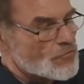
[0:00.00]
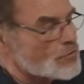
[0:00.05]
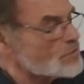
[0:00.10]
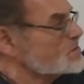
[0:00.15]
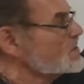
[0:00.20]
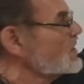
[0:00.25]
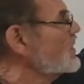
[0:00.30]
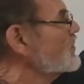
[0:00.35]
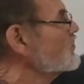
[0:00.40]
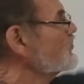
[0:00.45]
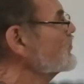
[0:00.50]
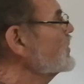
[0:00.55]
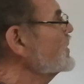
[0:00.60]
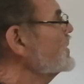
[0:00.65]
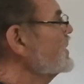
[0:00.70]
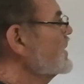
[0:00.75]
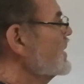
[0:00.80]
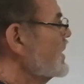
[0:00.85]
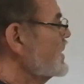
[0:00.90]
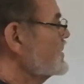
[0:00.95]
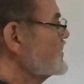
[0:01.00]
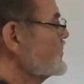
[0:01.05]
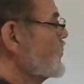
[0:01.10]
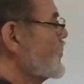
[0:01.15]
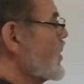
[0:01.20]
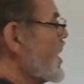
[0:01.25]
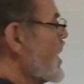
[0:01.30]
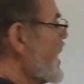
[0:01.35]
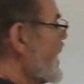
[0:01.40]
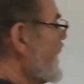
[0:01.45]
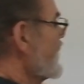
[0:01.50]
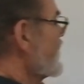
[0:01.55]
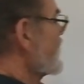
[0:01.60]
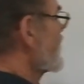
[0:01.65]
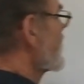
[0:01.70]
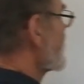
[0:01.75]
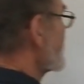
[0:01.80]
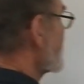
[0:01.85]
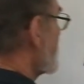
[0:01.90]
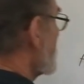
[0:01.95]
force upward, it's Y.
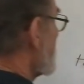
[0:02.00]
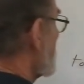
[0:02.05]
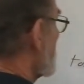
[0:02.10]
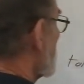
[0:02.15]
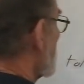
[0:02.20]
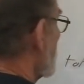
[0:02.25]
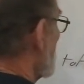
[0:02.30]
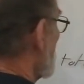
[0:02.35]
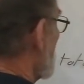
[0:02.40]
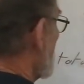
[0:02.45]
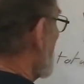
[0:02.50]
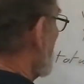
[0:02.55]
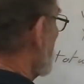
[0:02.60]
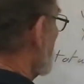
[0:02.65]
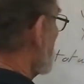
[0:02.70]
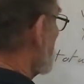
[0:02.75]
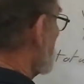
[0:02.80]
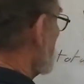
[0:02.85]
Y.